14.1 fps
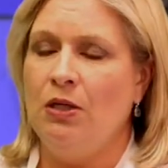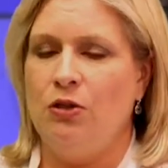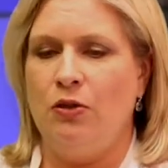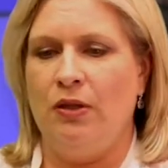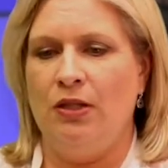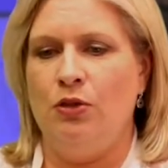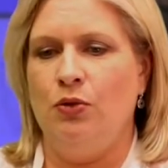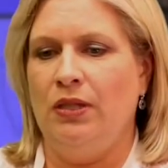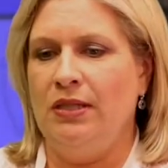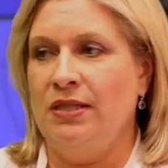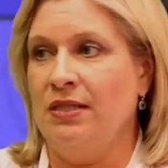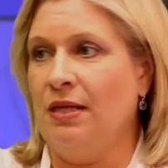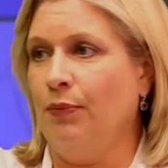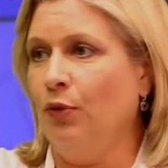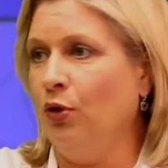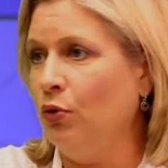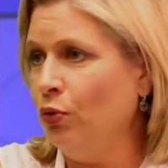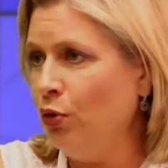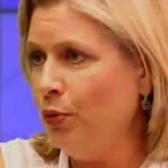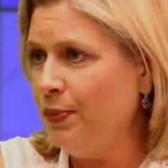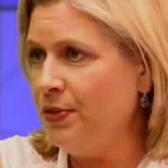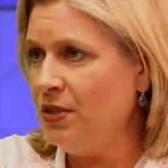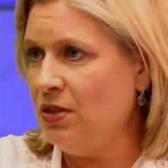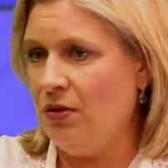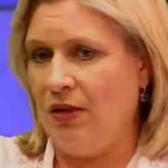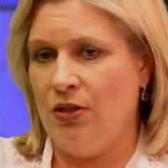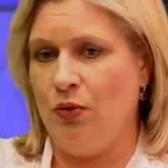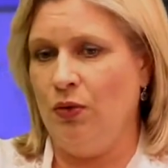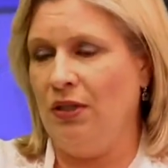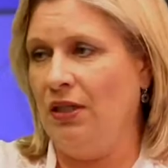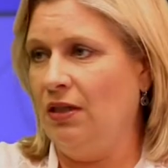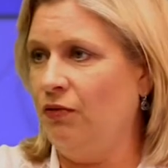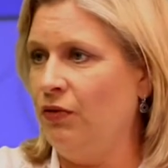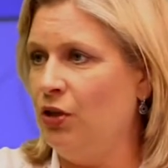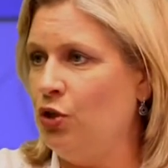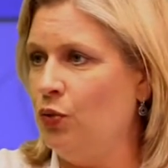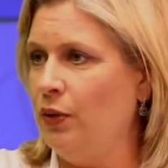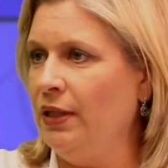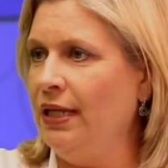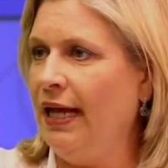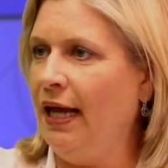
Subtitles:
Do they do it in separate groups? Do they do it individually?